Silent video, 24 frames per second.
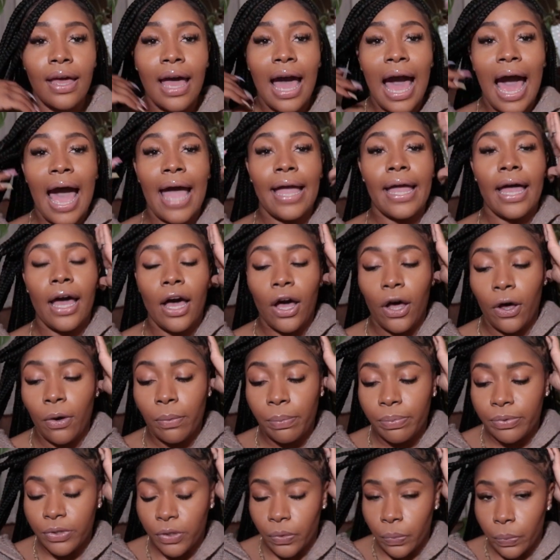I
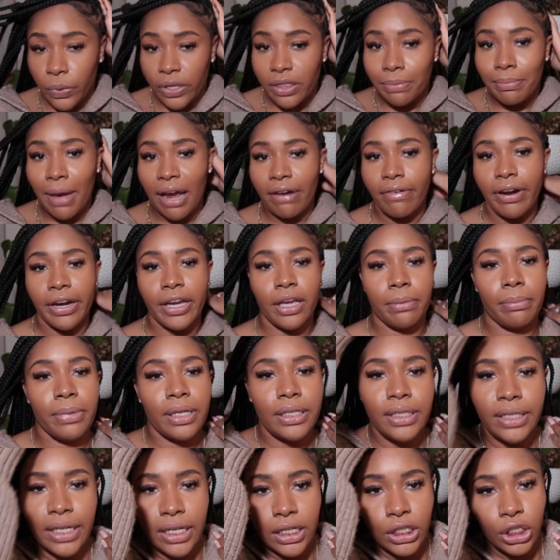helped with my
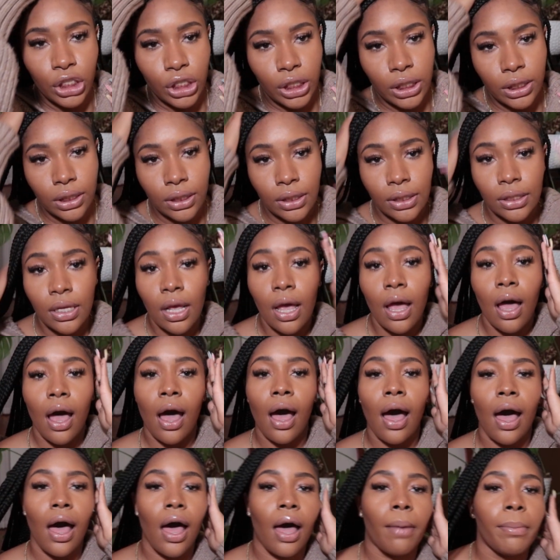recommendations.
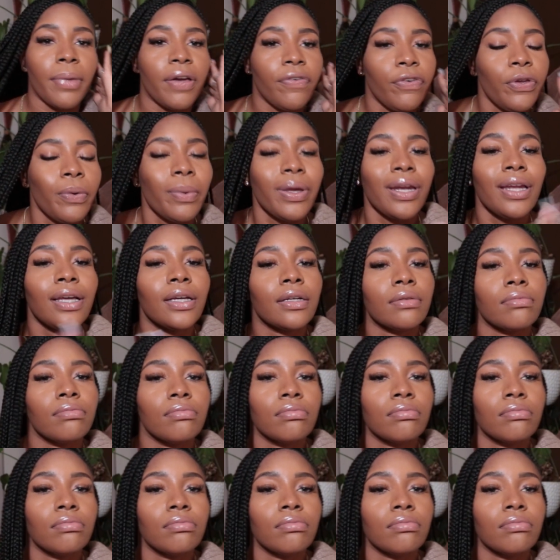If you want to